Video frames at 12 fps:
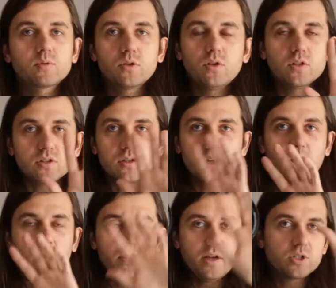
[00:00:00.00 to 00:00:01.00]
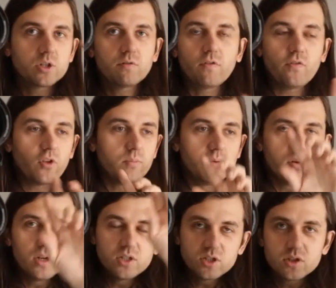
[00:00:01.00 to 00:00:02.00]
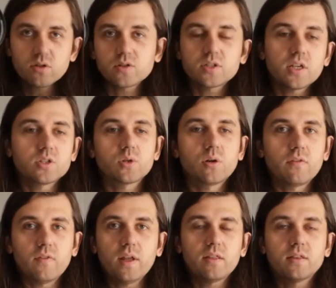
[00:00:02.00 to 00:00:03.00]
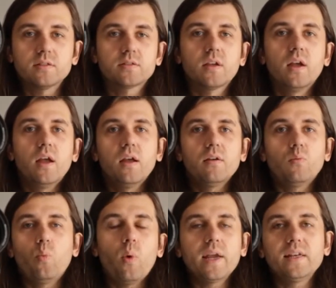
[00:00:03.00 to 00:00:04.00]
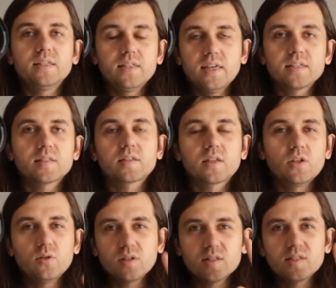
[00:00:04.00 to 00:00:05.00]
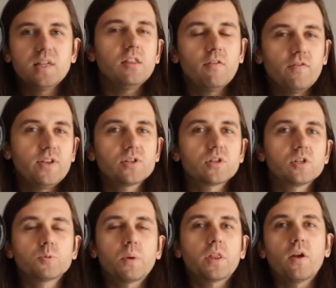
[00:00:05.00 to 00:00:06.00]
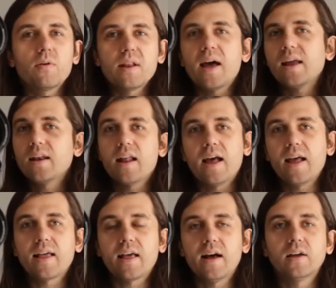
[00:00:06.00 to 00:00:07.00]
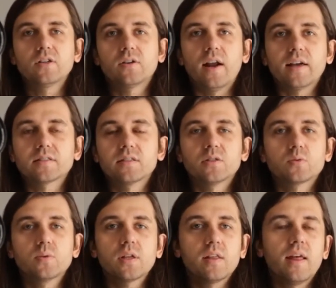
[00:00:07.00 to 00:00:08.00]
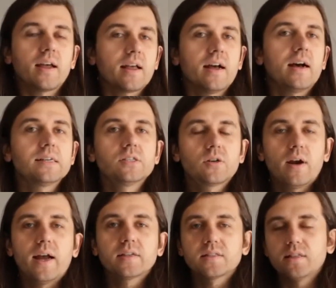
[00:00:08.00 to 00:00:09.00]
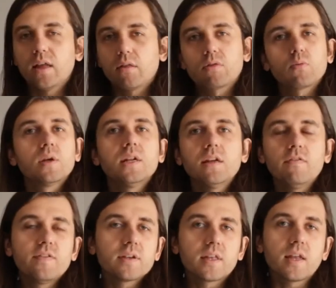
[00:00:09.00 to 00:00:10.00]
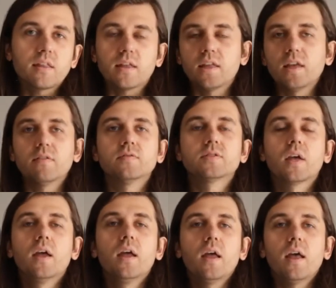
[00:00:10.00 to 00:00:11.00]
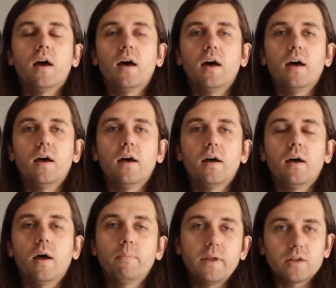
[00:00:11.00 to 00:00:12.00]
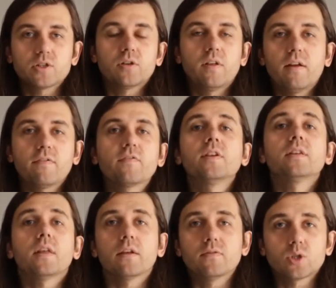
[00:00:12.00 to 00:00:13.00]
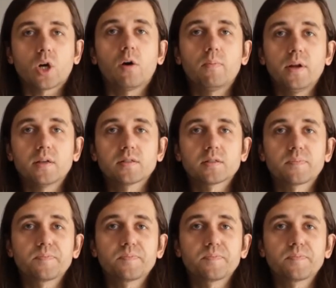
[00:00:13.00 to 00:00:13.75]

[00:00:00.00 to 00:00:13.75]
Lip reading: you just look at a picture of a full moon, it just looks like sort of like this white disc. You can see the features, but they're not in high contrast. And it's really that contrast and that 3D feeling that gives a picture that feeling of sharpness.